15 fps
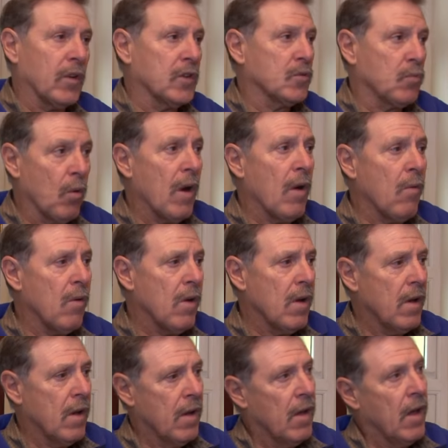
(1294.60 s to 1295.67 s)
it as well.
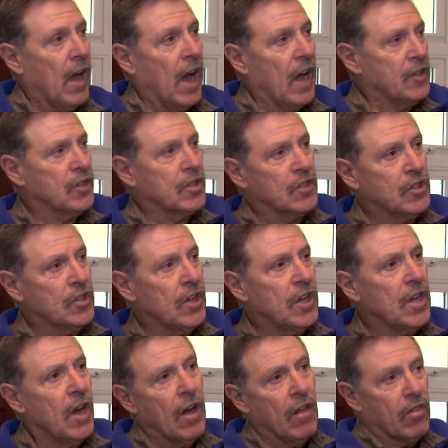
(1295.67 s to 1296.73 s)
As you can
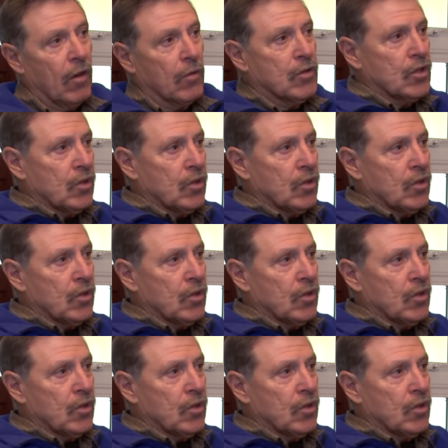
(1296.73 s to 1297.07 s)
see, those